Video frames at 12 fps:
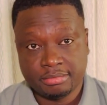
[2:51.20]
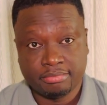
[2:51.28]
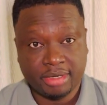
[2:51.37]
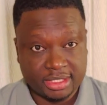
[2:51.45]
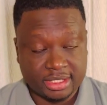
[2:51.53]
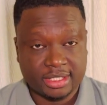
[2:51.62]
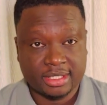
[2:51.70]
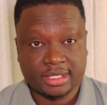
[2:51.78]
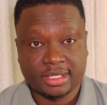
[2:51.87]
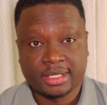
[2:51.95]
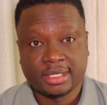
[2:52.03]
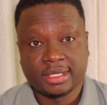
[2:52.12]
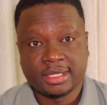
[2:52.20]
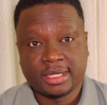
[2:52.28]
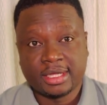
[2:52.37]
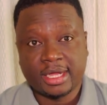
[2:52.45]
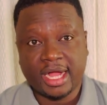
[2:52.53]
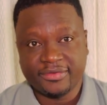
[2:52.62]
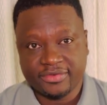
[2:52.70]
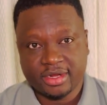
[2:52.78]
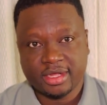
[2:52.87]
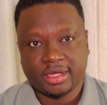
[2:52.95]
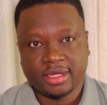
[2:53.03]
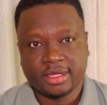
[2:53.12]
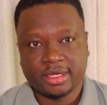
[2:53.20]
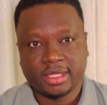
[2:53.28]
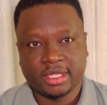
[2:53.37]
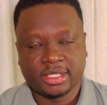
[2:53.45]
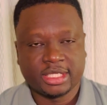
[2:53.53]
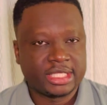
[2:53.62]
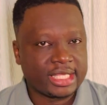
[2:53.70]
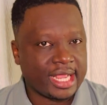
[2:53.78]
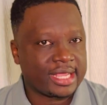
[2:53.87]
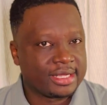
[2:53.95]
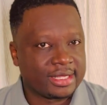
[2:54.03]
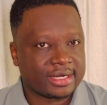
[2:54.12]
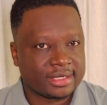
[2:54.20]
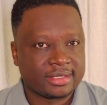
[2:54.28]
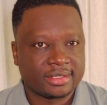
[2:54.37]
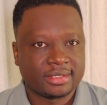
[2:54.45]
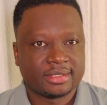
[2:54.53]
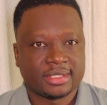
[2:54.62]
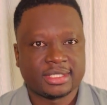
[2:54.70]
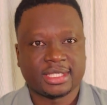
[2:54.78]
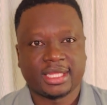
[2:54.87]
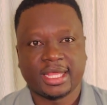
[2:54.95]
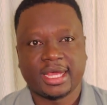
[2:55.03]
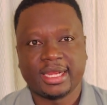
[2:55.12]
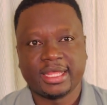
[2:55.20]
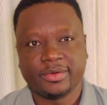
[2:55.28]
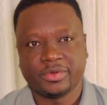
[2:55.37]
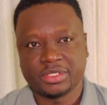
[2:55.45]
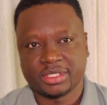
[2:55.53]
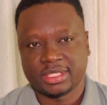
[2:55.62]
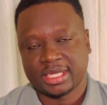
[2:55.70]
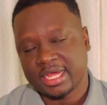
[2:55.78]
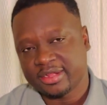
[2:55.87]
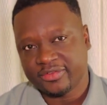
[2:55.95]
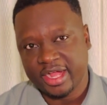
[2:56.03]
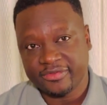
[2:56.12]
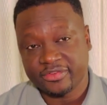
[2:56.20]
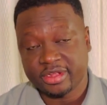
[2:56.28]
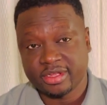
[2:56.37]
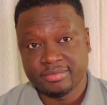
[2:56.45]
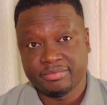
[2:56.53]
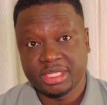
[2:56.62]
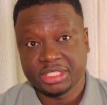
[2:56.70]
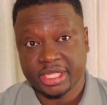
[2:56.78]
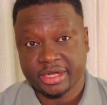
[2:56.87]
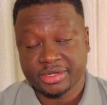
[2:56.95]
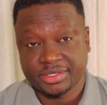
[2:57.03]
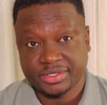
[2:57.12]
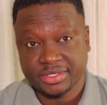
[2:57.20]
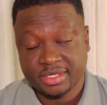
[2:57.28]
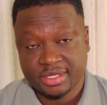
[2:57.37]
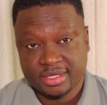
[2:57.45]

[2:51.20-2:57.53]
But Africa and the tirailleurs Senegalese, which is a lot of African militaries,